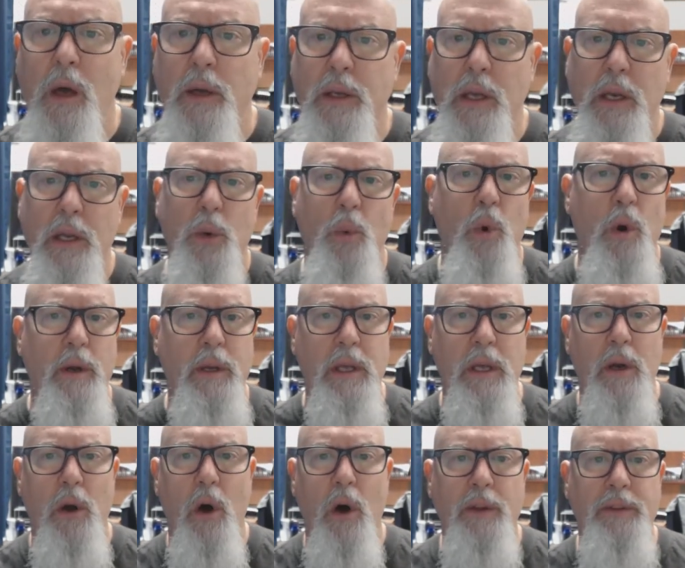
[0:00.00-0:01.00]
Getting work
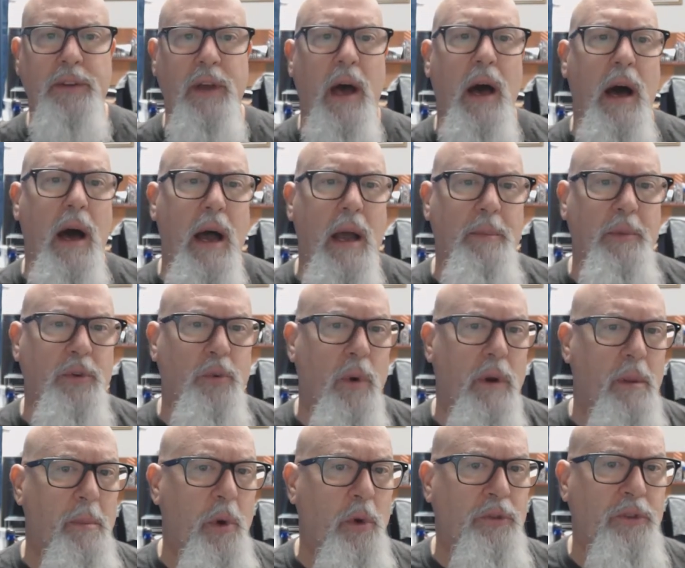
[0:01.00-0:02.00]
in on time is one
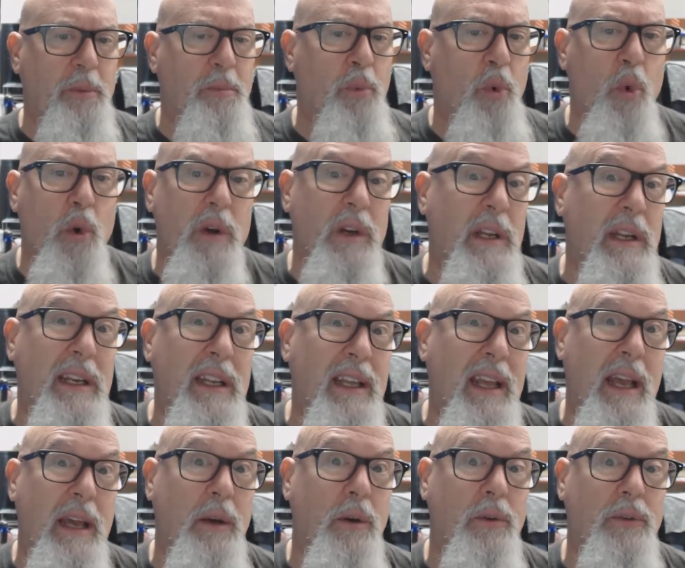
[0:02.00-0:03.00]
of the most important
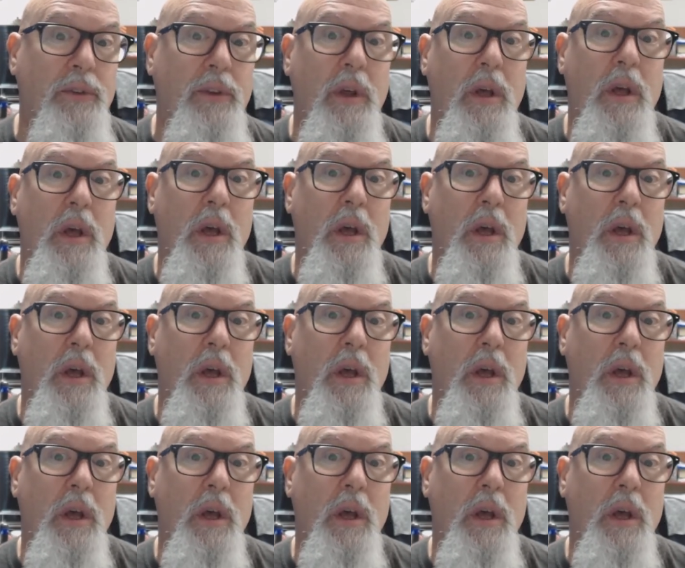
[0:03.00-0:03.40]
indicators